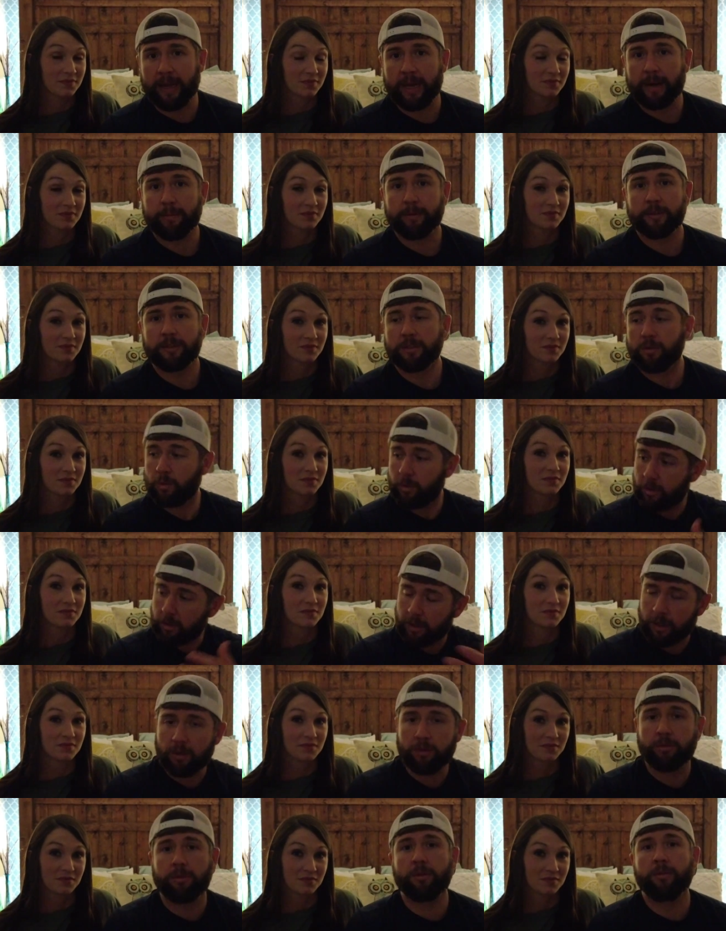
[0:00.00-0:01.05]
Speaker 1: cameras, so we'll
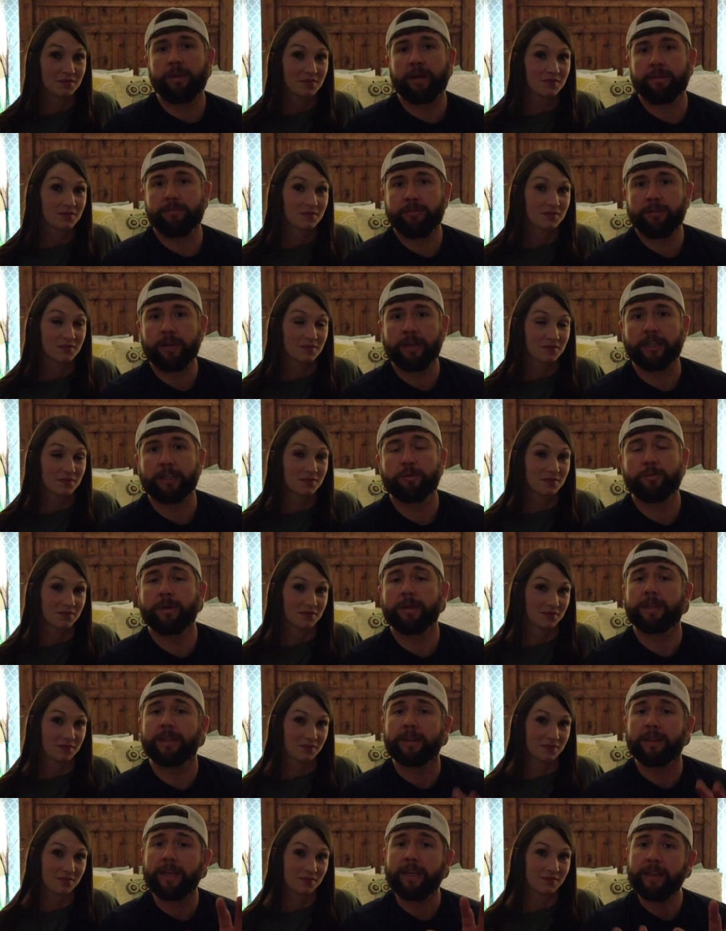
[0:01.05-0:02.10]
go through that footage. But
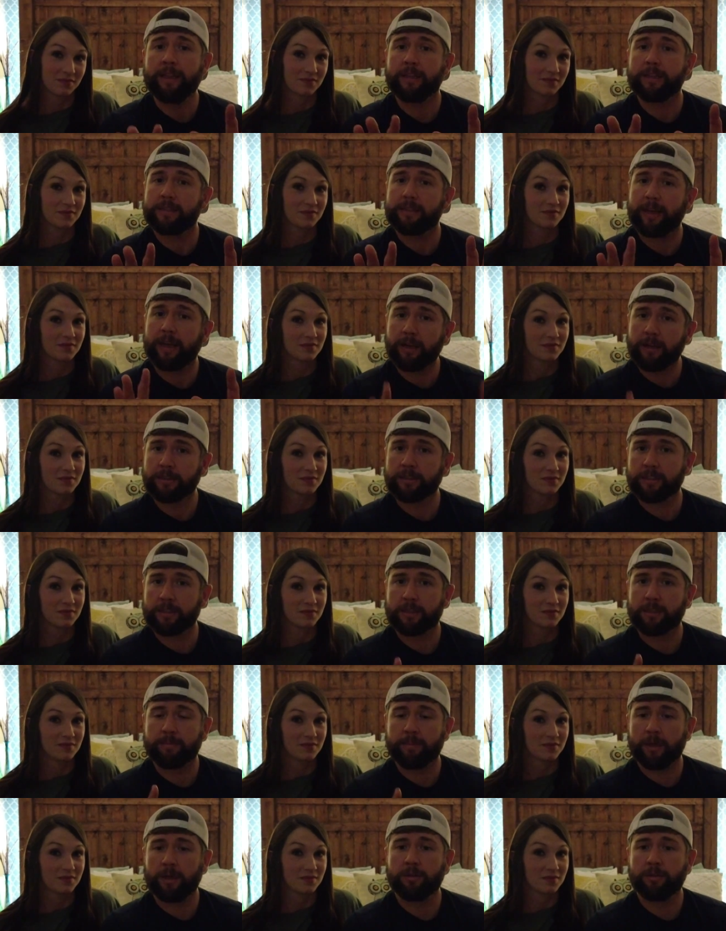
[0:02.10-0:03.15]
the thing that scares us
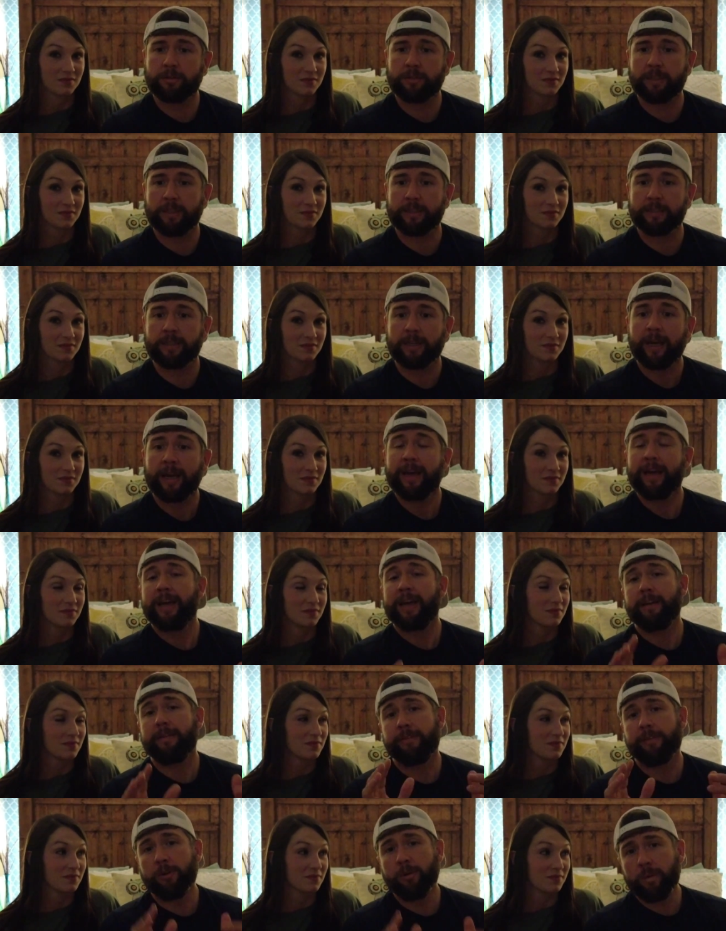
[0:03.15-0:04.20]
the most is
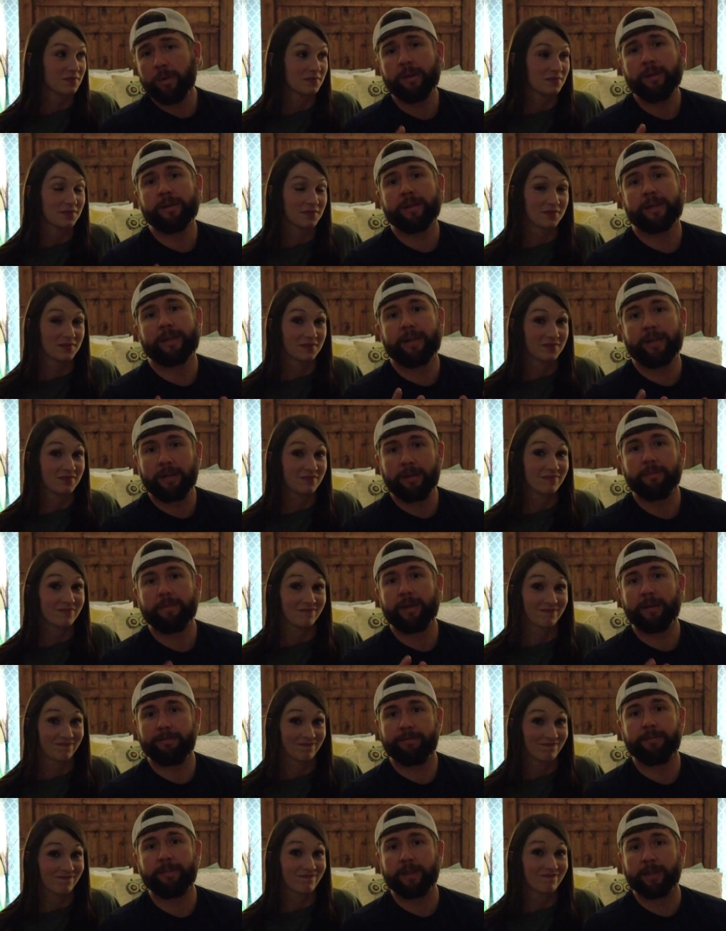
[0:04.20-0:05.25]
if you're willing to cut
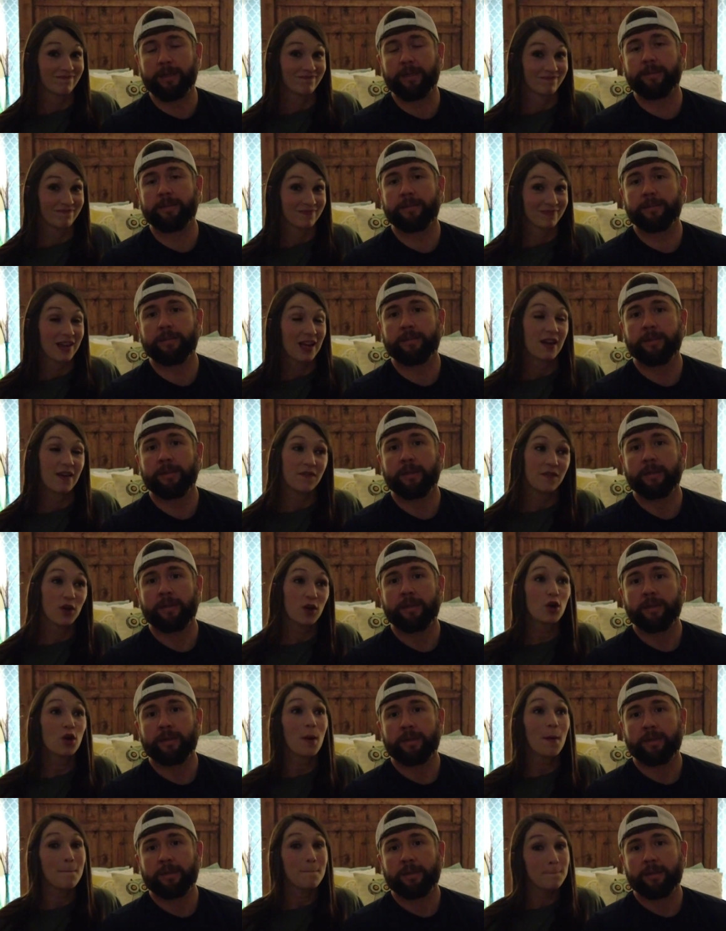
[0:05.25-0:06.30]
my fence.
Speaker 2: If
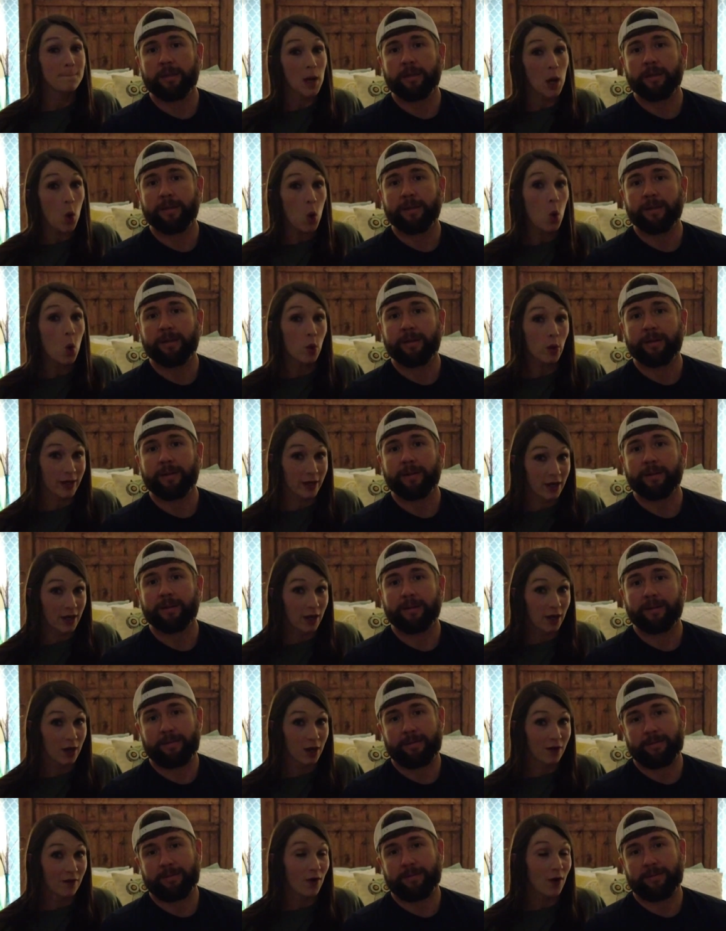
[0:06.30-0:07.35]
you're bold
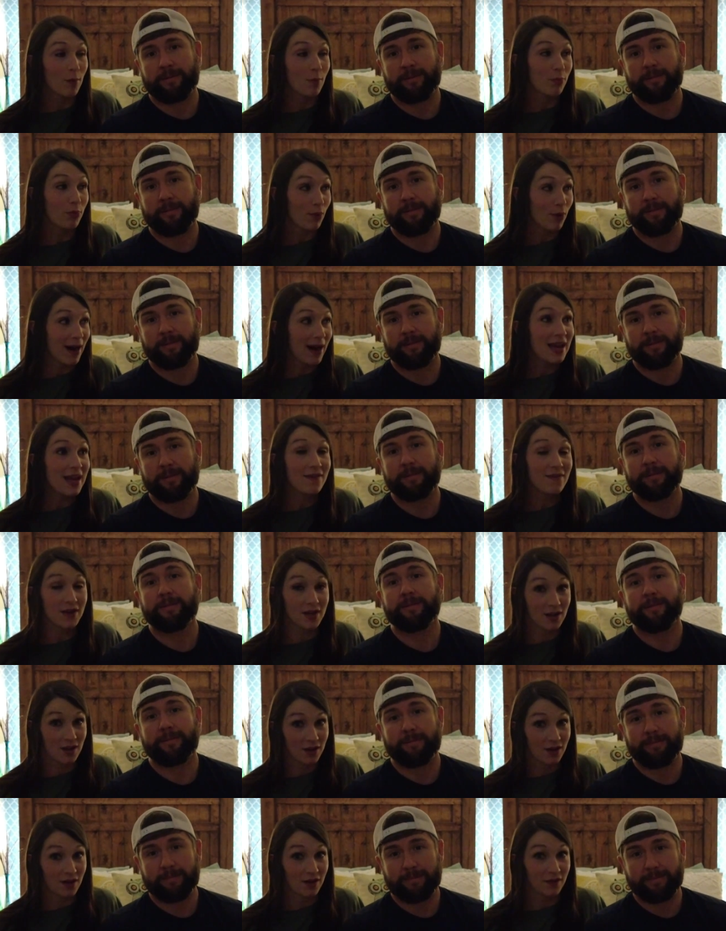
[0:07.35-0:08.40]
enough or brave
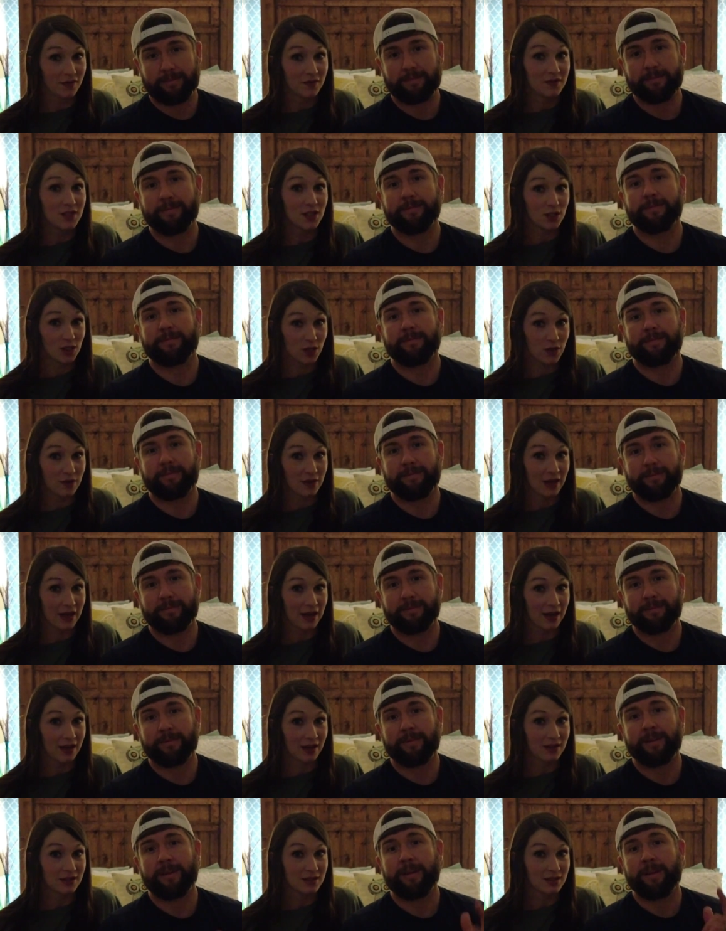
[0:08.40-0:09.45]
enough to do
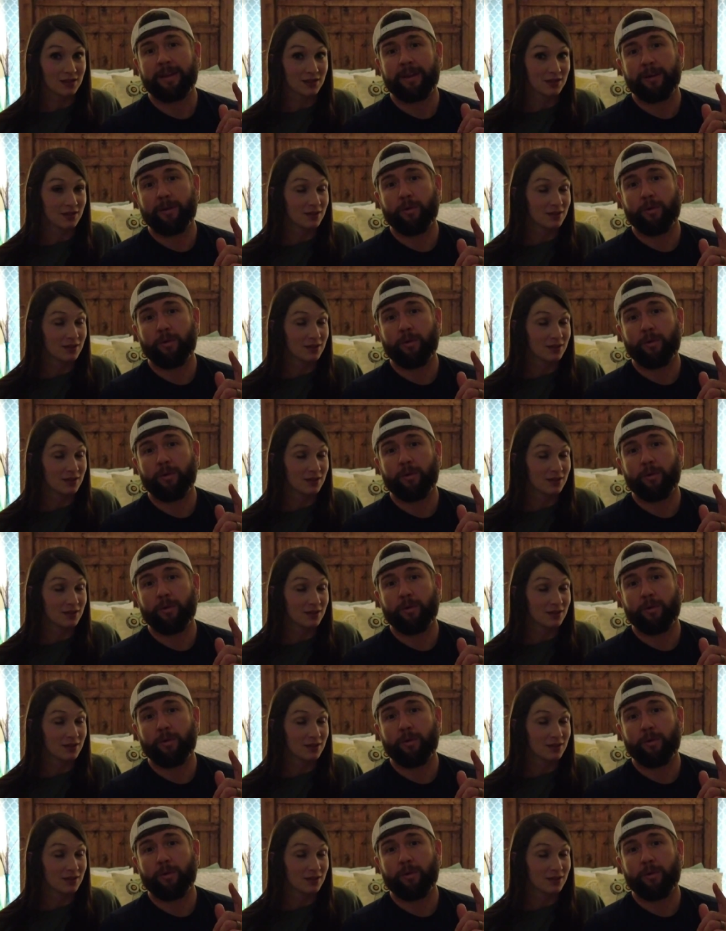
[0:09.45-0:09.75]
that.